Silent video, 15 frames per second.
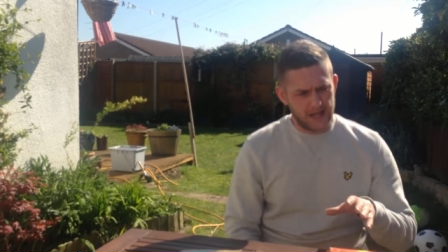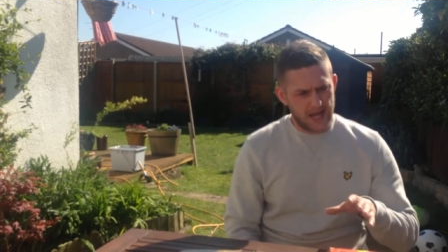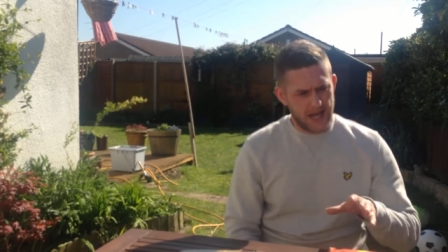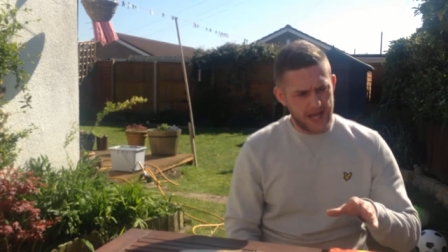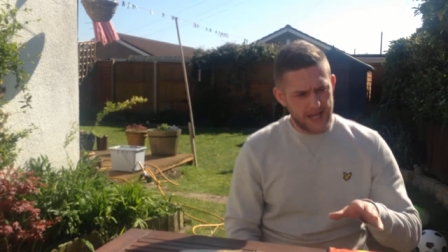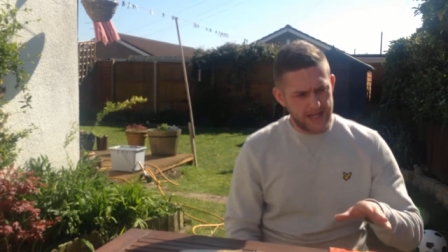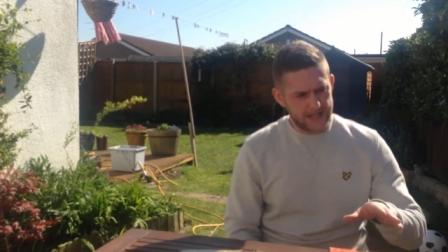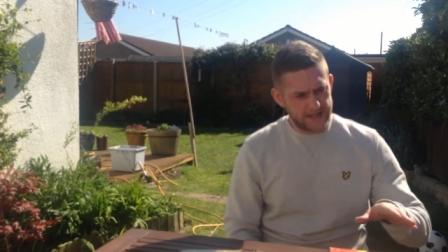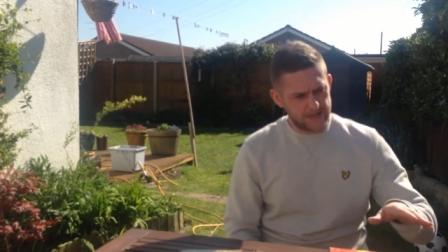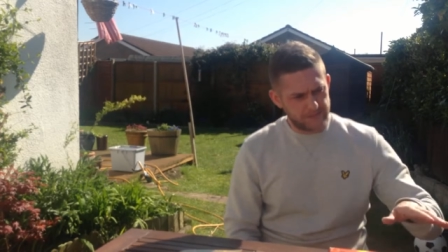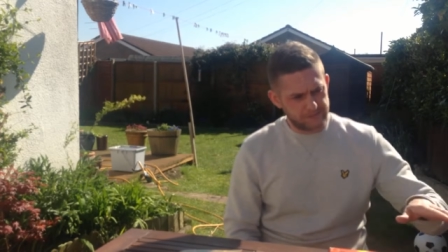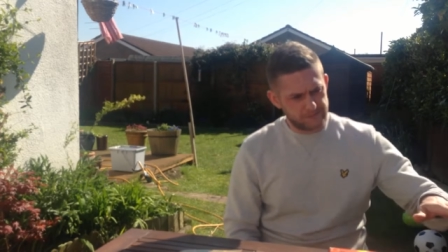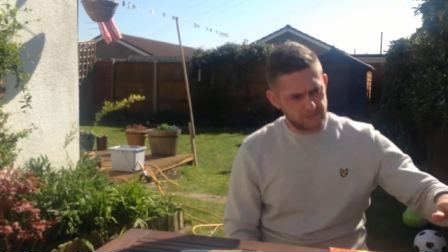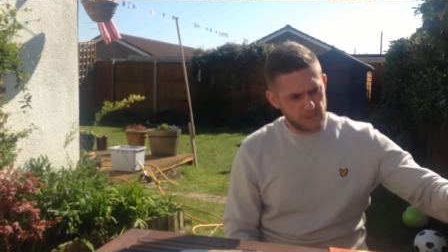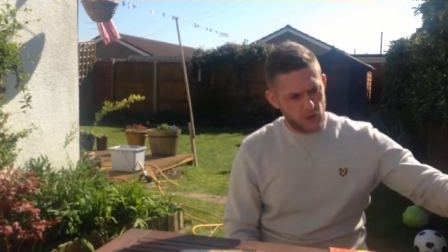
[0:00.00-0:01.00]
and
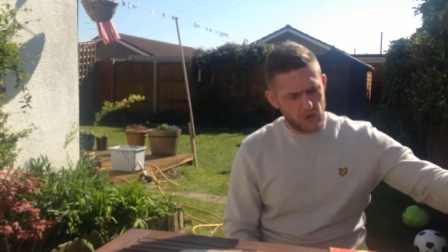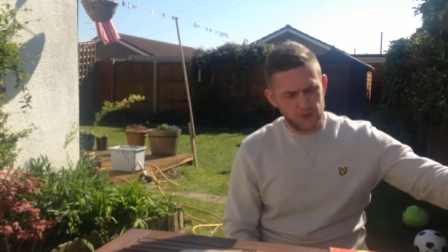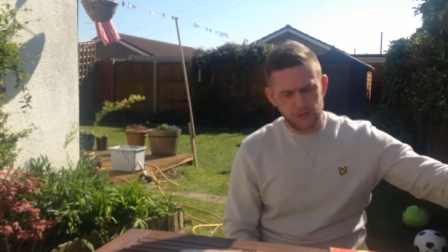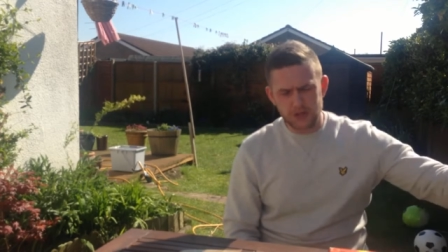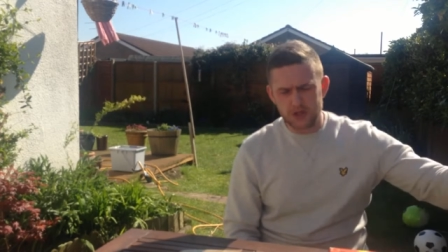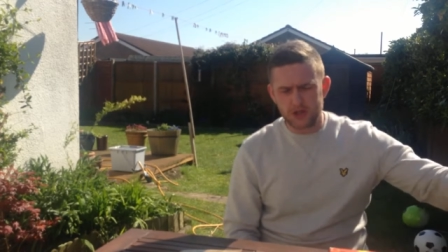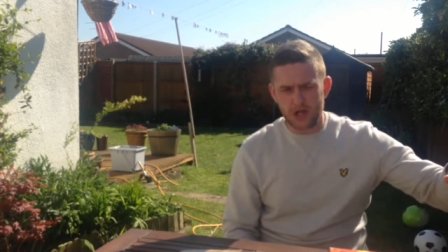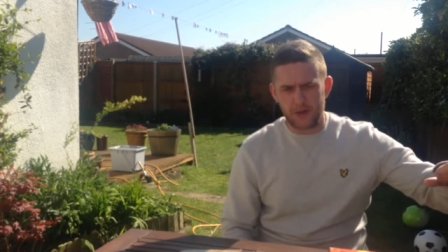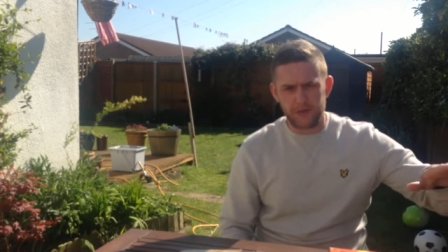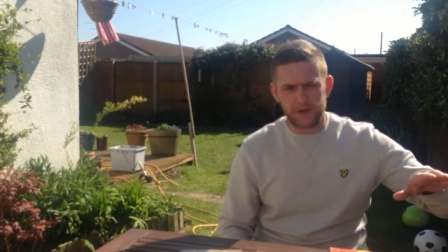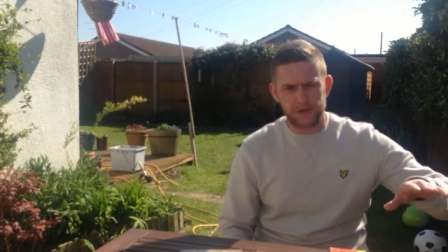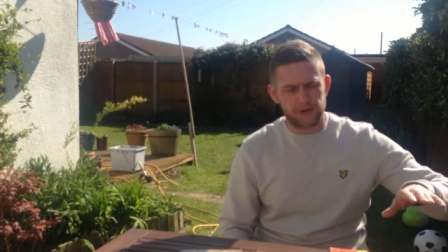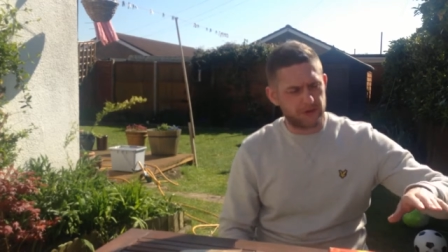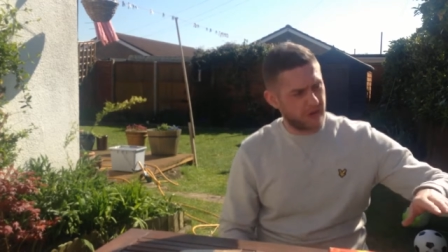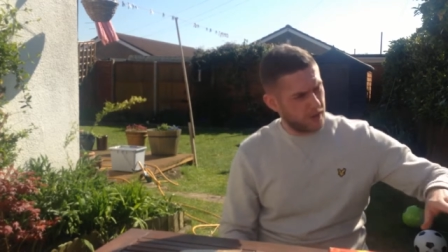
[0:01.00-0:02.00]
when she was coming
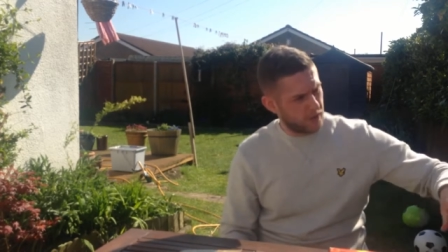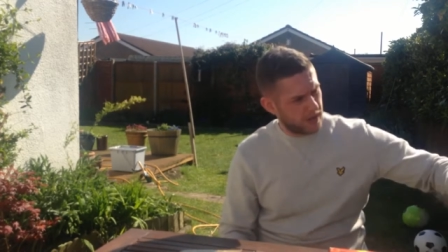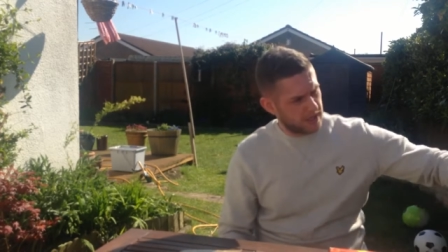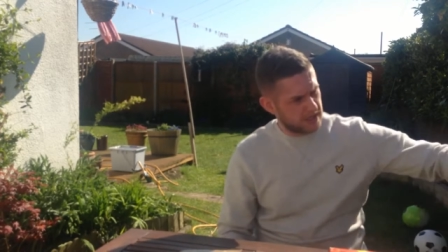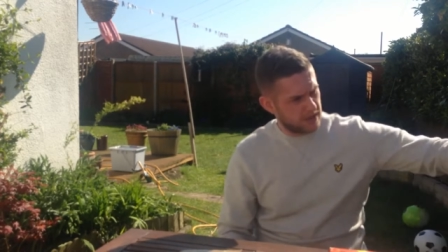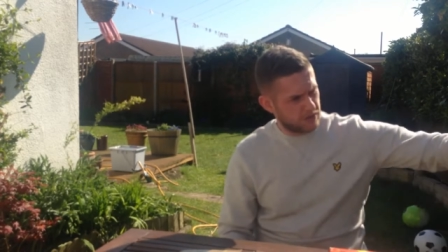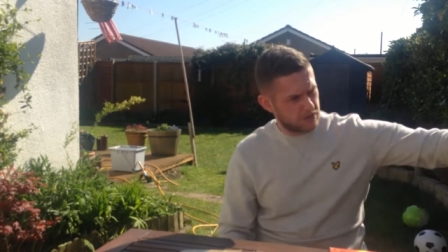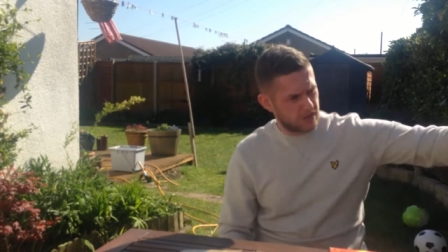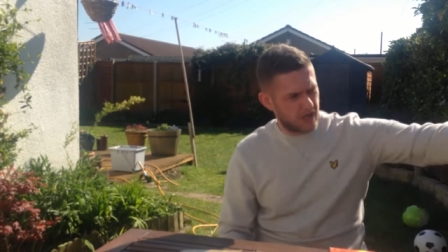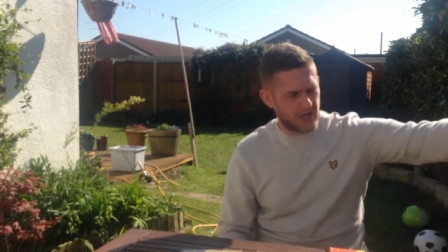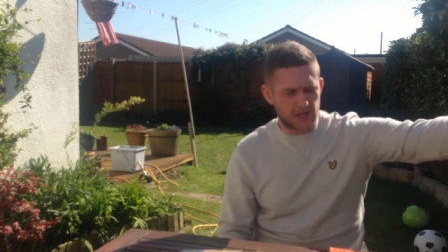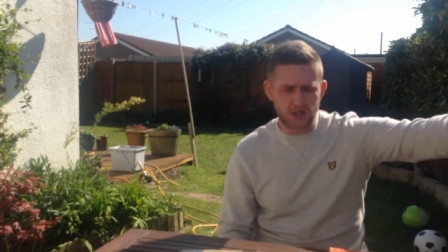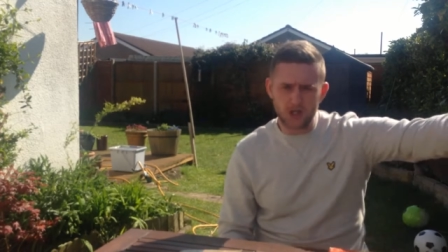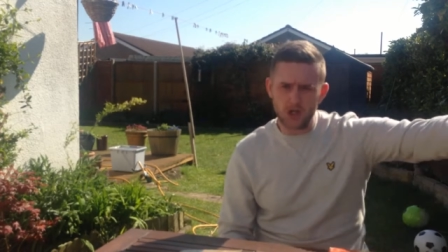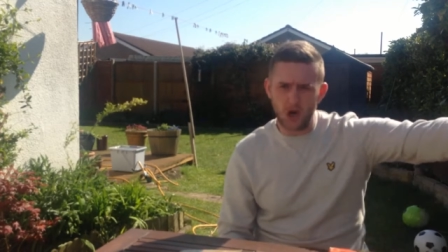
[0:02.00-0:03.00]
off the freeway, there was
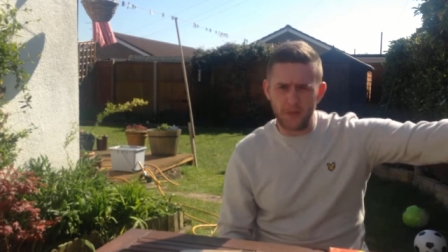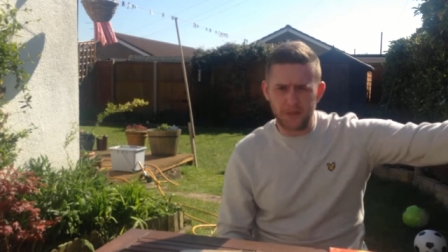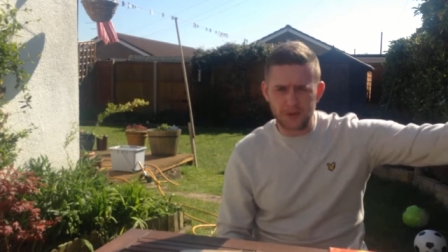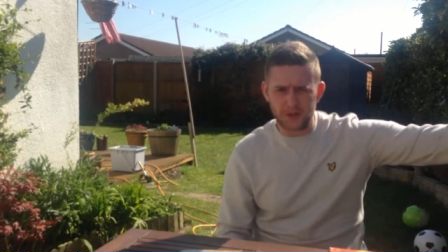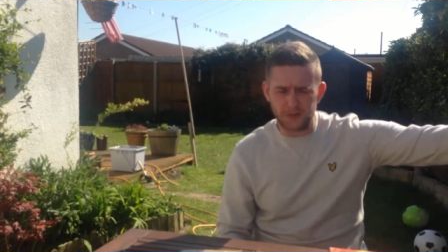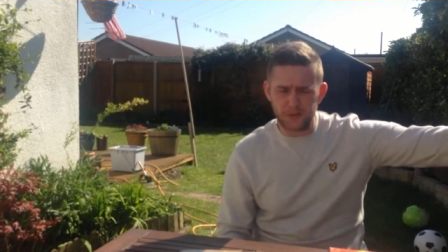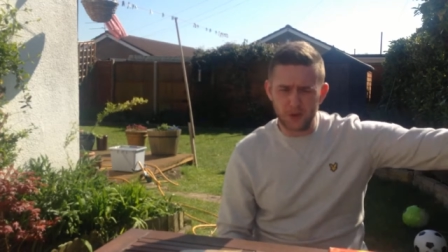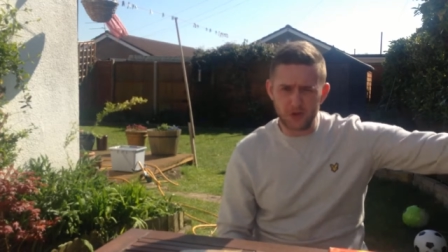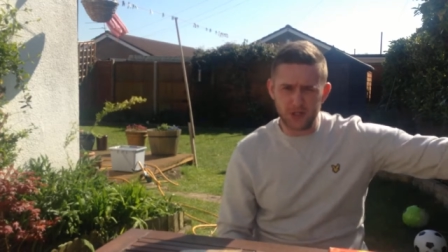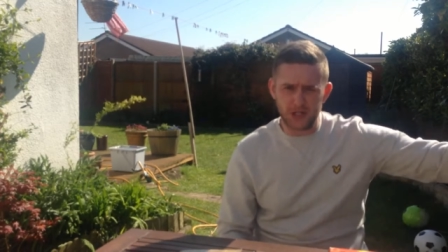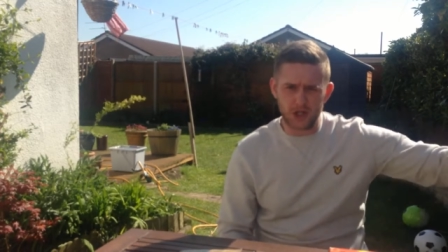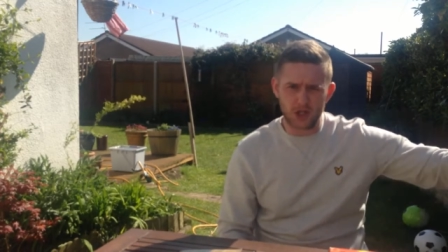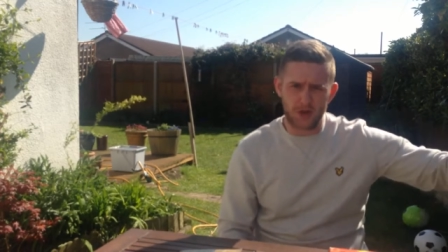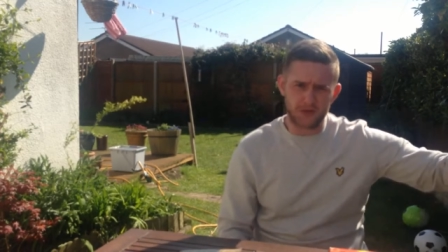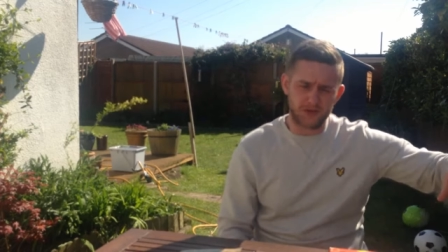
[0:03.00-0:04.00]
like shops,
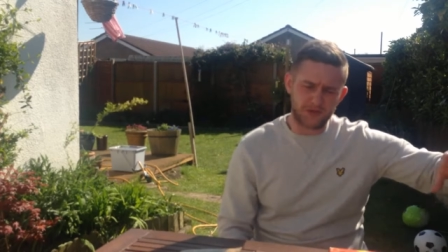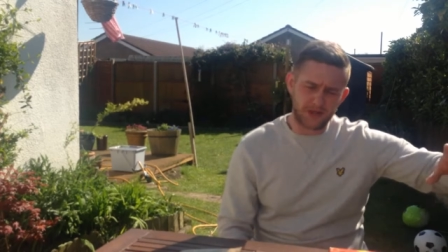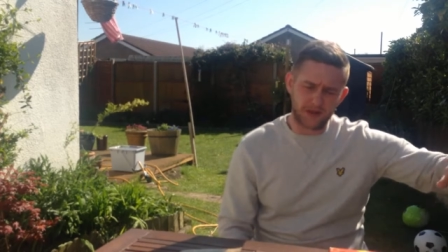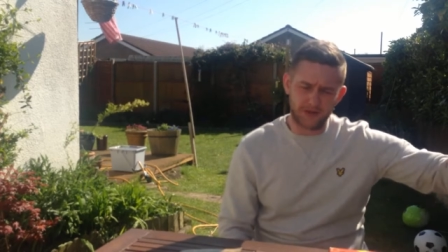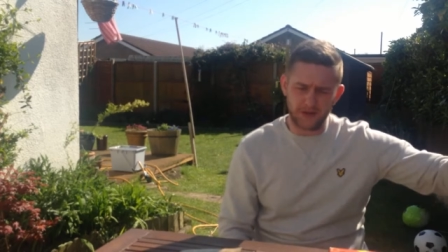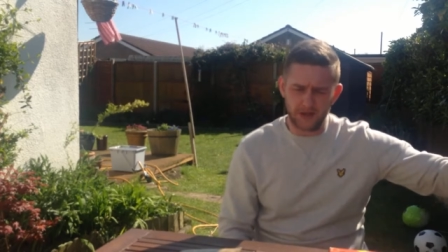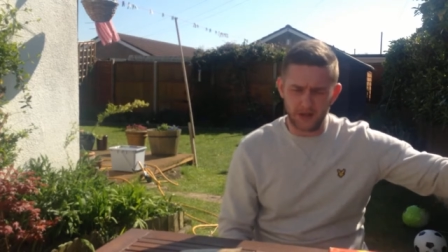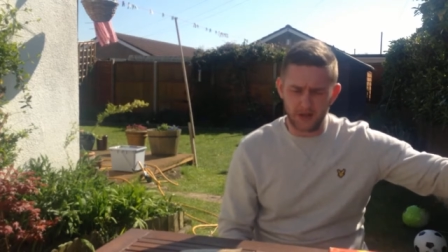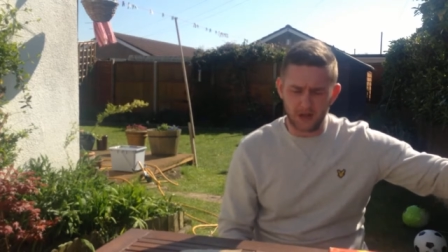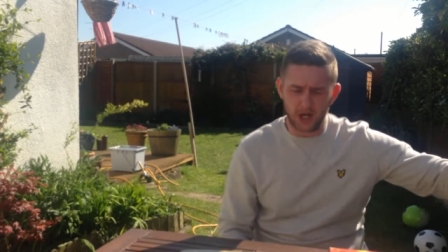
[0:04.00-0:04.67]
boutique shops of different,